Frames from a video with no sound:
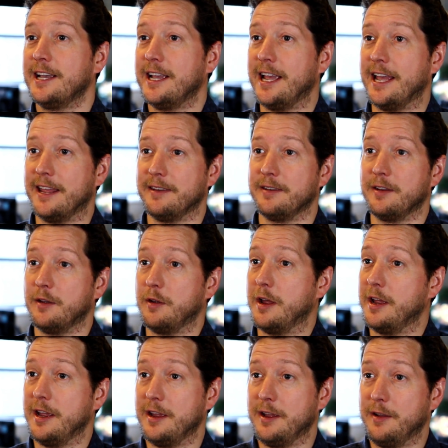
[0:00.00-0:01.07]
and
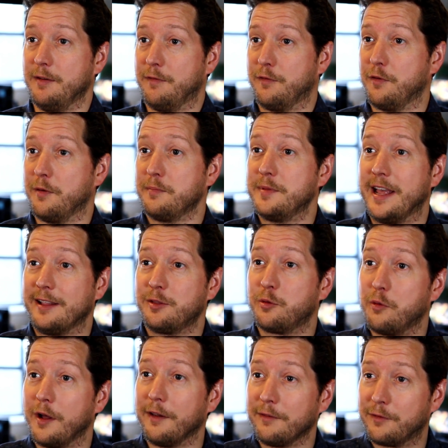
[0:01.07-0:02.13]
uh, from that
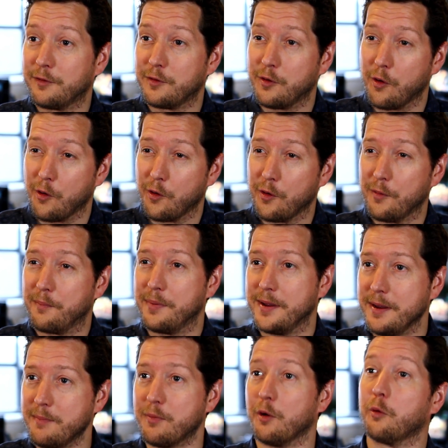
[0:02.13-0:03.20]
12 core
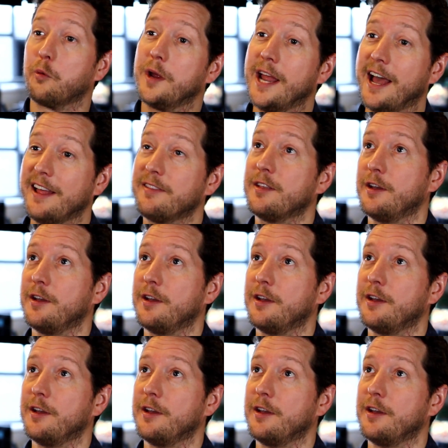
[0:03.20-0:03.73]
people we had